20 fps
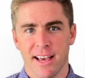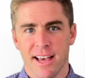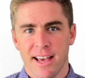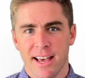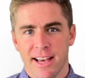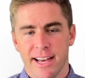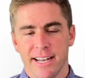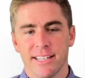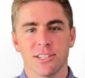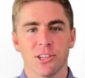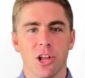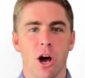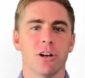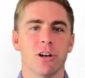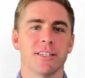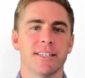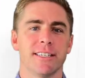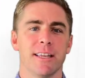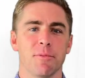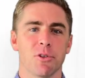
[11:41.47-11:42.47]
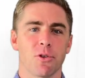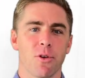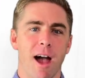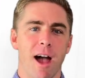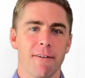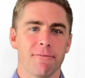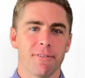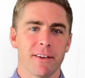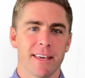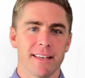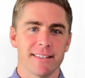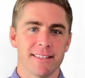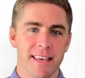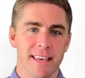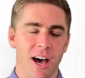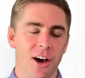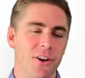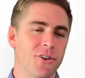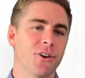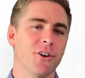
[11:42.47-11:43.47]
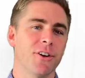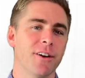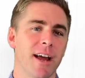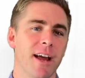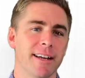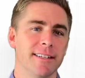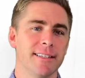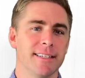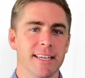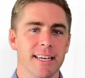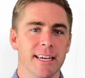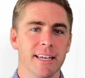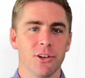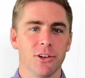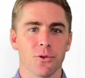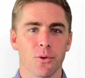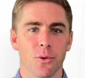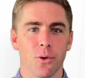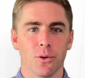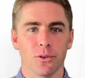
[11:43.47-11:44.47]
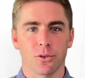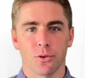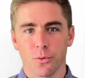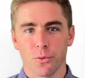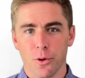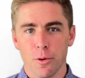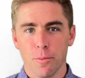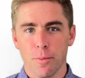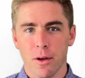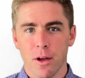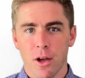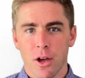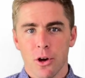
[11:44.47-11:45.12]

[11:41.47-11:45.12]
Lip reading: Its largest demographic is the under 19-year-old group,